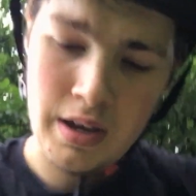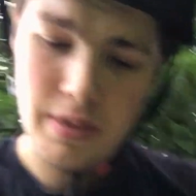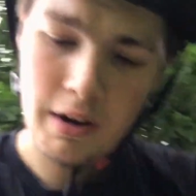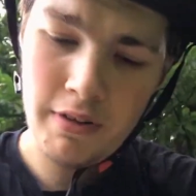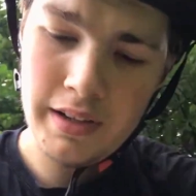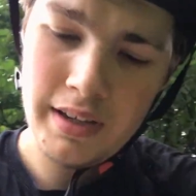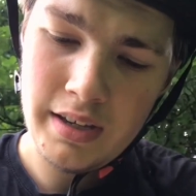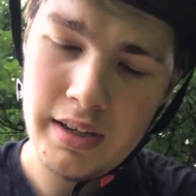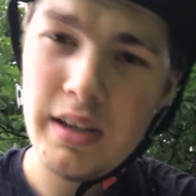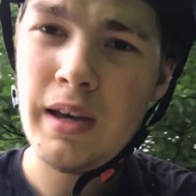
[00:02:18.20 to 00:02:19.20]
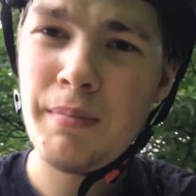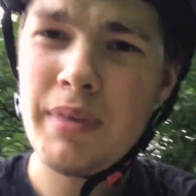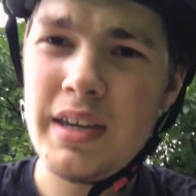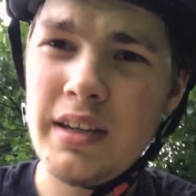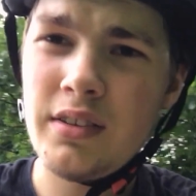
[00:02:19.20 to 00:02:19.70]
Not really
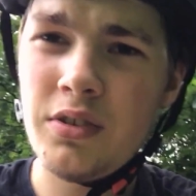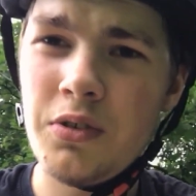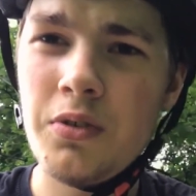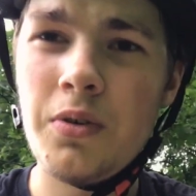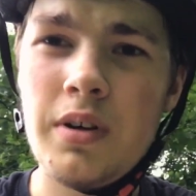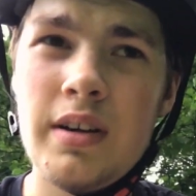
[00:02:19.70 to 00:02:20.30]
being too